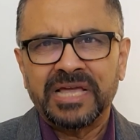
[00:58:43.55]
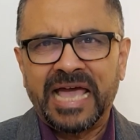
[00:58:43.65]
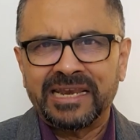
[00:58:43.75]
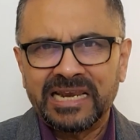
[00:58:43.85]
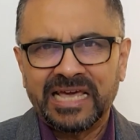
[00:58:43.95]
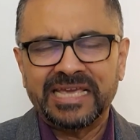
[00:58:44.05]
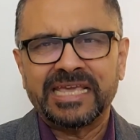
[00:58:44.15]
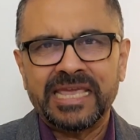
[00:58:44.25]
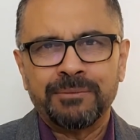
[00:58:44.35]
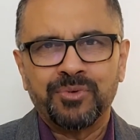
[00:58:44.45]
And like
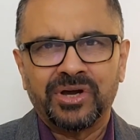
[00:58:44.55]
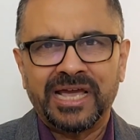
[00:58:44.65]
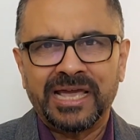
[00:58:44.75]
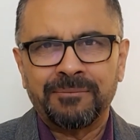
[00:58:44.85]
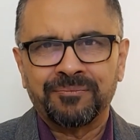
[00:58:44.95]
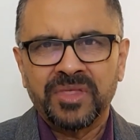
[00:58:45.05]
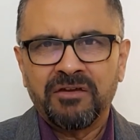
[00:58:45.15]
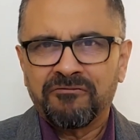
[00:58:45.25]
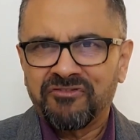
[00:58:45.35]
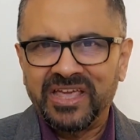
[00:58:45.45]
Abraham,
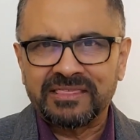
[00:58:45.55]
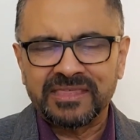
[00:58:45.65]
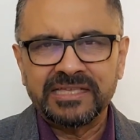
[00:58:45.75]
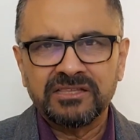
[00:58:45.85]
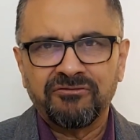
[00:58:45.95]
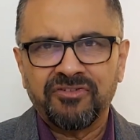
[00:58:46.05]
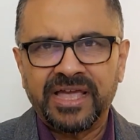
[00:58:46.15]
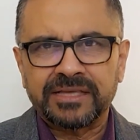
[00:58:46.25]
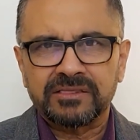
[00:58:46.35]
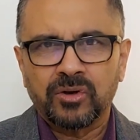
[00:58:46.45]
facing the
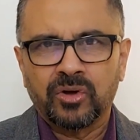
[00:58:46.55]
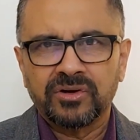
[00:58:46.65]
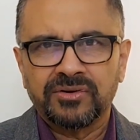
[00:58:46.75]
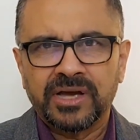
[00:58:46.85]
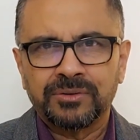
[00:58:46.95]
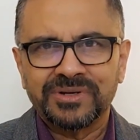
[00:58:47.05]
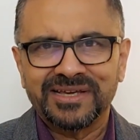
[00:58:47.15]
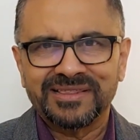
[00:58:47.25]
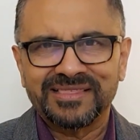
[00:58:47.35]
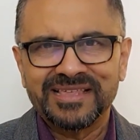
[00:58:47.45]
facts all around
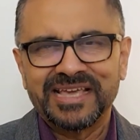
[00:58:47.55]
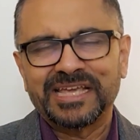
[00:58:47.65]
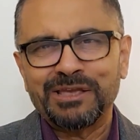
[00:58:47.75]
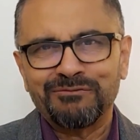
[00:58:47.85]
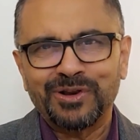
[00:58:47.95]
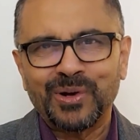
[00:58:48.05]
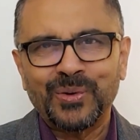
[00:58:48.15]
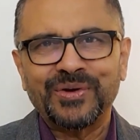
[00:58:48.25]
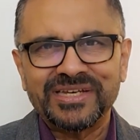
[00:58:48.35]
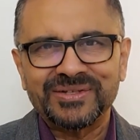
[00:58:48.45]
us, give
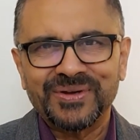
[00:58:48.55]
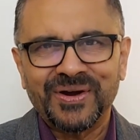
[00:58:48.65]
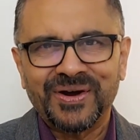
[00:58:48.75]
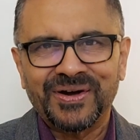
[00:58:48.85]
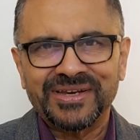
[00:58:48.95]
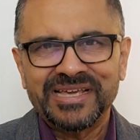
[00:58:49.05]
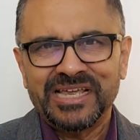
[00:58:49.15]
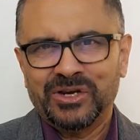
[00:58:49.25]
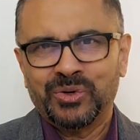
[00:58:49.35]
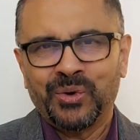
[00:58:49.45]
glory to God,
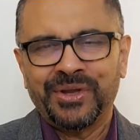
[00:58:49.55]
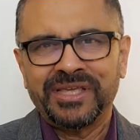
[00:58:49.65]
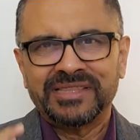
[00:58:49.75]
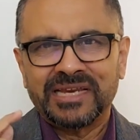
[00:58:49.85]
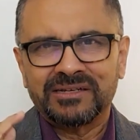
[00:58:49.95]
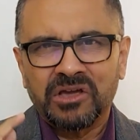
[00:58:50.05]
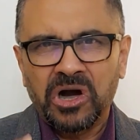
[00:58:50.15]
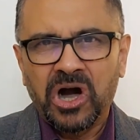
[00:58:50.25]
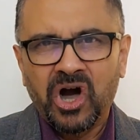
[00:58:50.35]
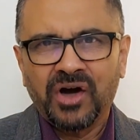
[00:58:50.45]
knowing that
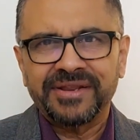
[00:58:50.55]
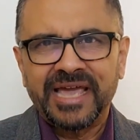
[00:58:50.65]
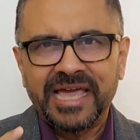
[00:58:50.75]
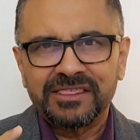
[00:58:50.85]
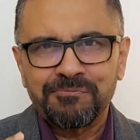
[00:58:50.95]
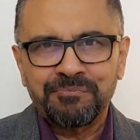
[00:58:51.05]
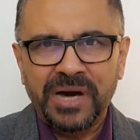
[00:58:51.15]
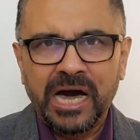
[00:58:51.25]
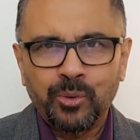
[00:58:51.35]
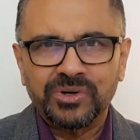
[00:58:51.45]
God has
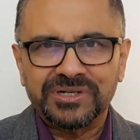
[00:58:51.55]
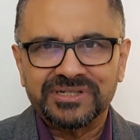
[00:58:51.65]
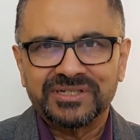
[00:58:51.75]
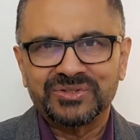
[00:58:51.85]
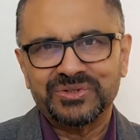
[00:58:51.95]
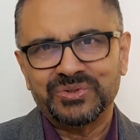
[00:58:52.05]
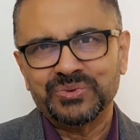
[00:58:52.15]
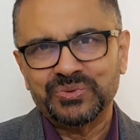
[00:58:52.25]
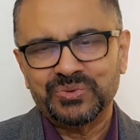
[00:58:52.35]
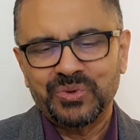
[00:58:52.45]
power to
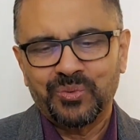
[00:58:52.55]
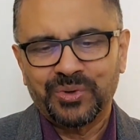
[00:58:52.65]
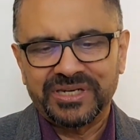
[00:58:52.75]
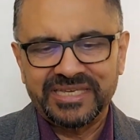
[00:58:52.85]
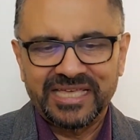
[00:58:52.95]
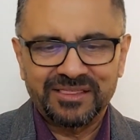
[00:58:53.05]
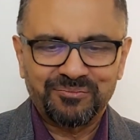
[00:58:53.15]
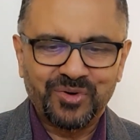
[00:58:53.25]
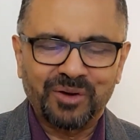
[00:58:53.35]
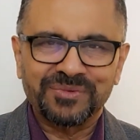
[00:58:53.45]
do what he has
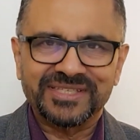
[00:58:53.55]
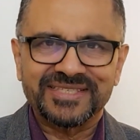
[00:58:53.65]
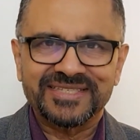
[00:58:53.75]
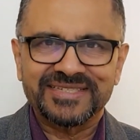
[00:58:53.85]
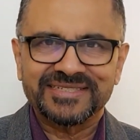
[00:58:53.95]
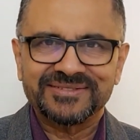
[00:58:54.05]
promised.